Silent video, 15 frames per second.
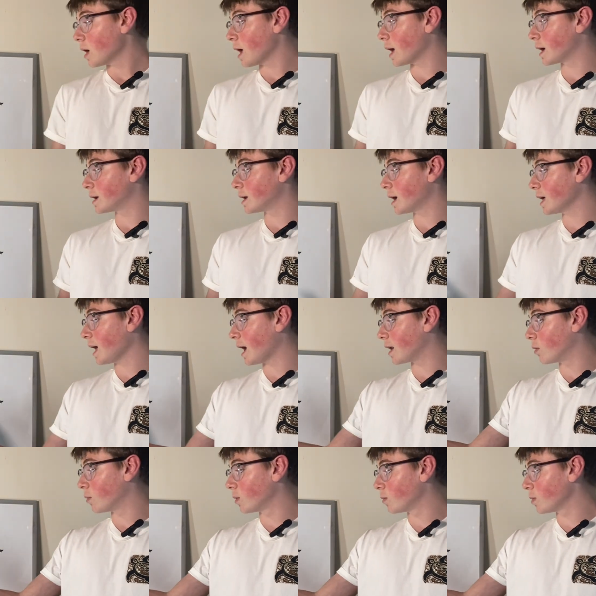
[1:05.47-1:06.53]
And
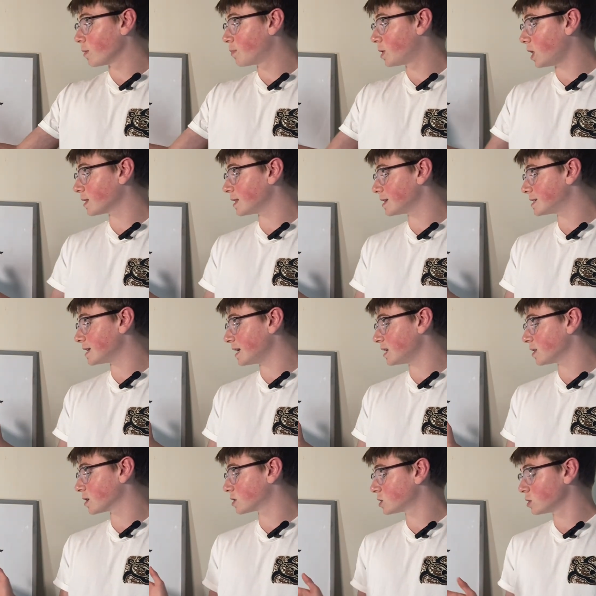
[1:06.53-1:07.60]
again, when we plug these into
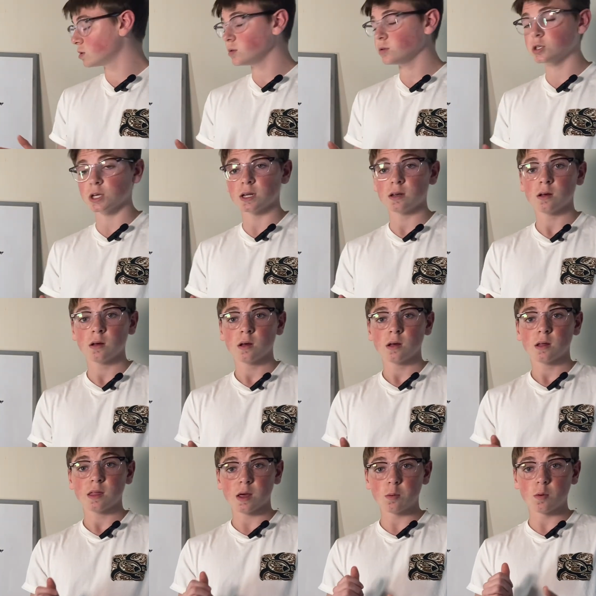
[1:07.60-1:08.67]
the solution,
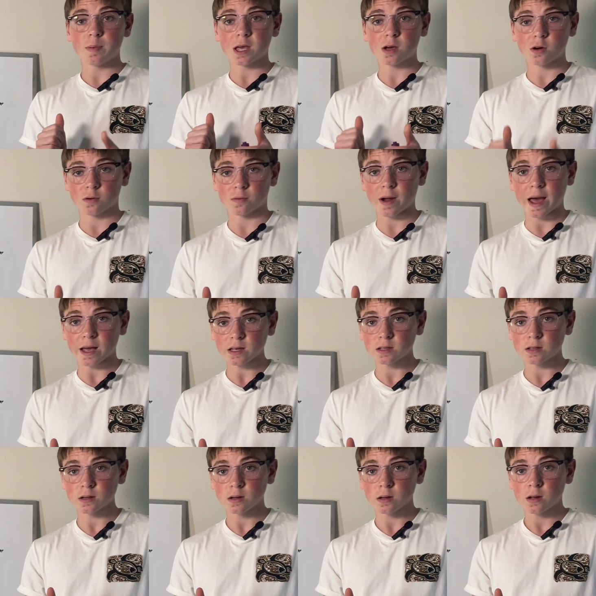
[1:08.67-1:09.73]
they will be
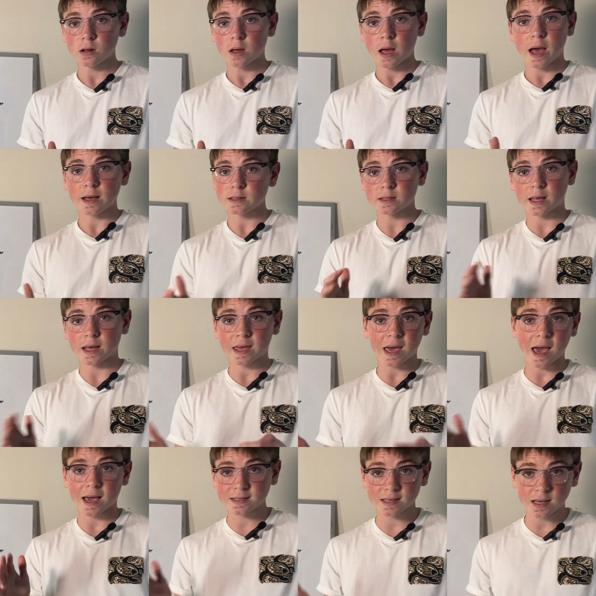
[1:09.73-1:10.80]
correct as like
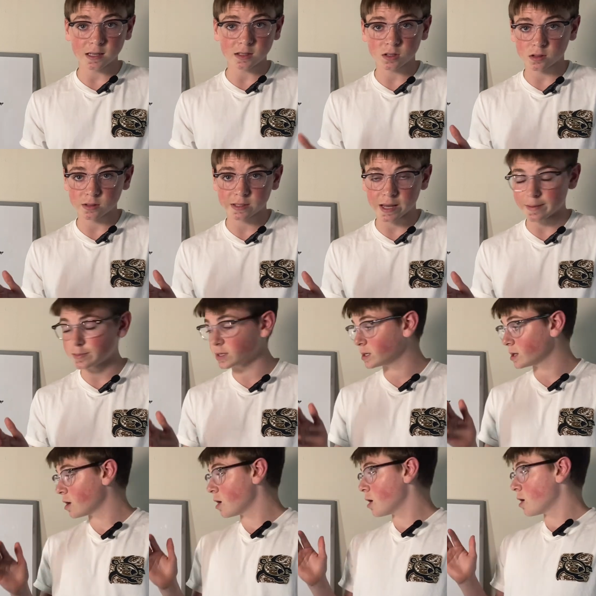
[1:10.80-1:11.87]
x-intercepts,
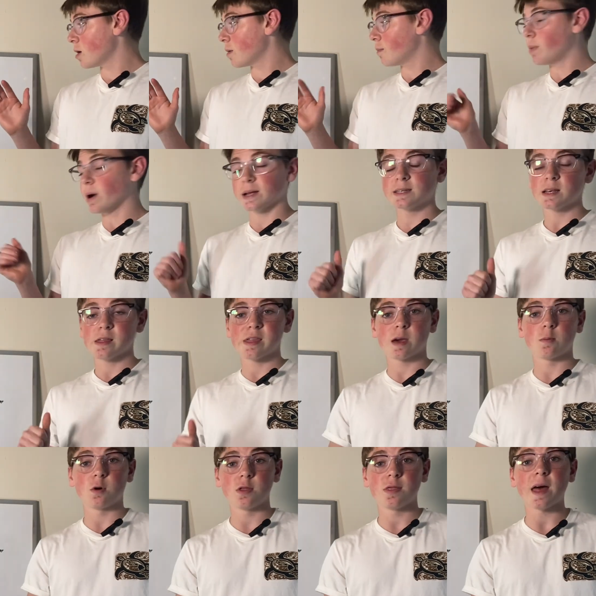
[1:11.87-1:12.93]
but they
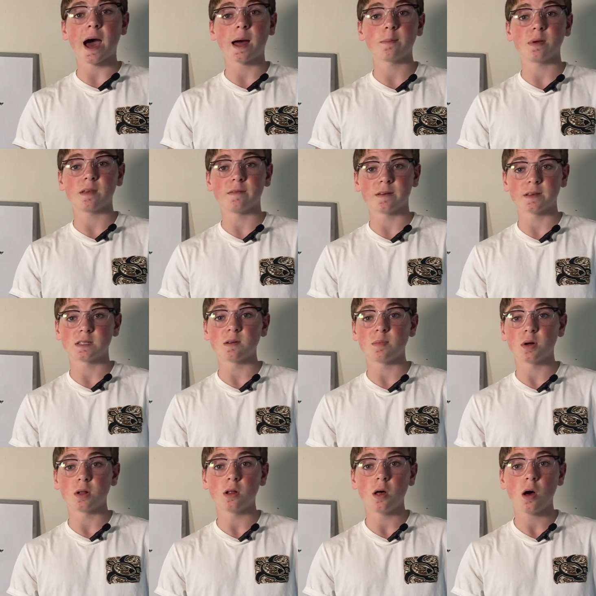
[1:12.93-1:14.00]
will not be
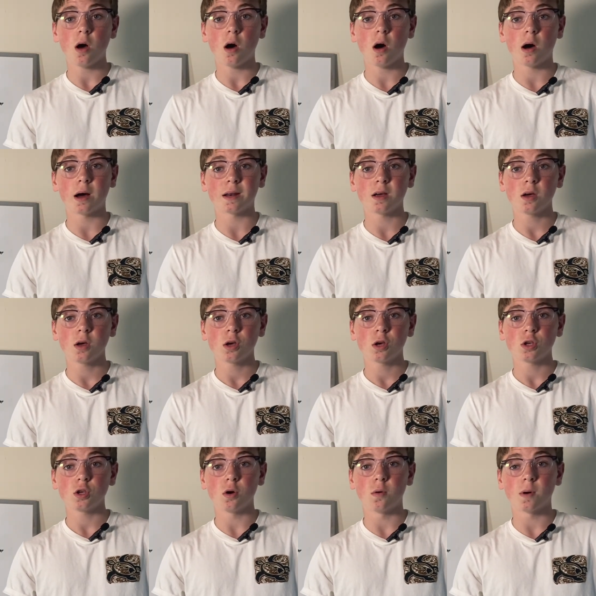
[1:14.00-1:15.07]
visible on
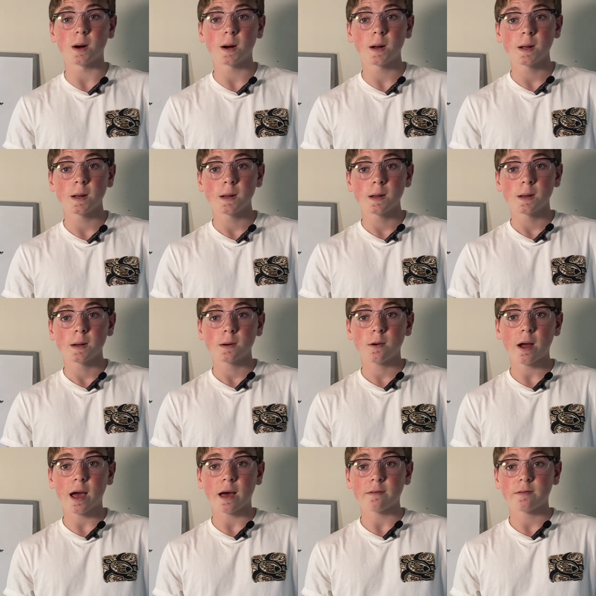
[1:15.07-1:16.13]
your
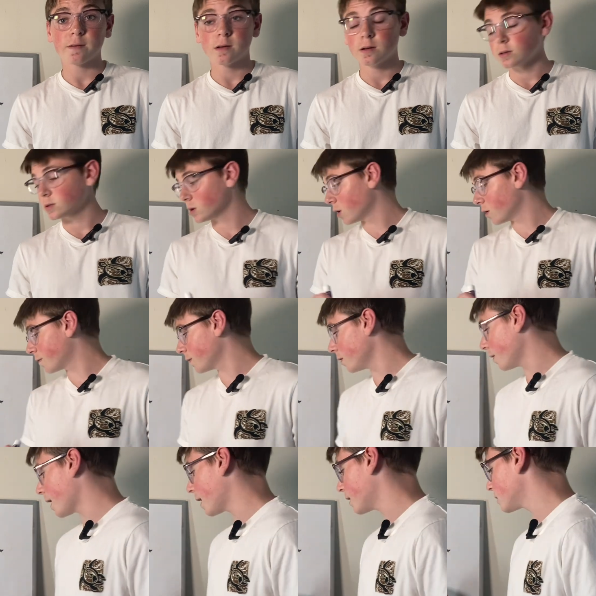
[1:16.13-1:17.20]
graph. So if you
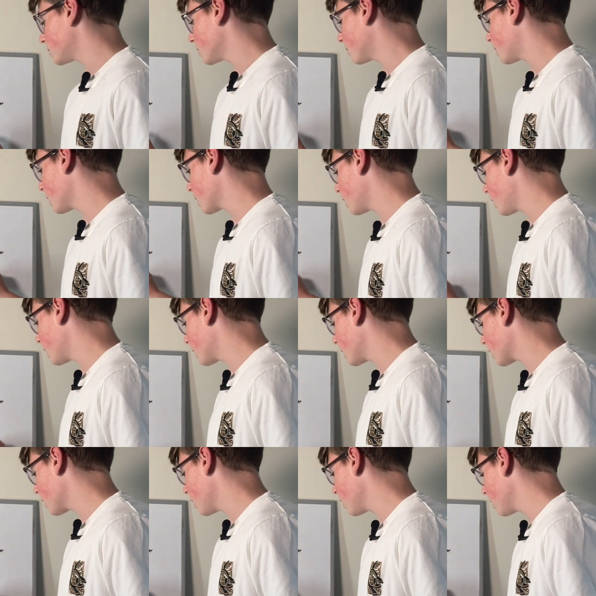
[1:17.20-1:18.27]
had something like